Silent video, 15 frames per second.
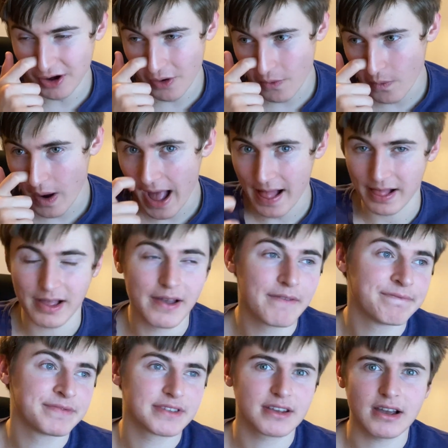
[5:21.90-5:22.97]
well,
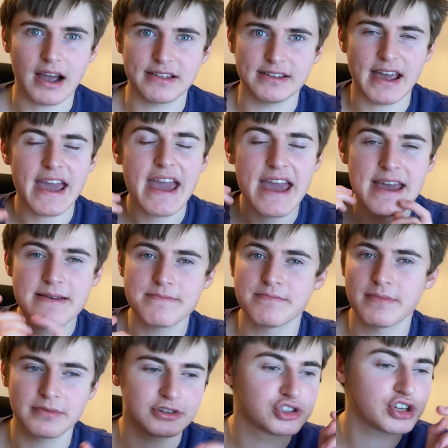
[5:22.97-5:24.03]
and him,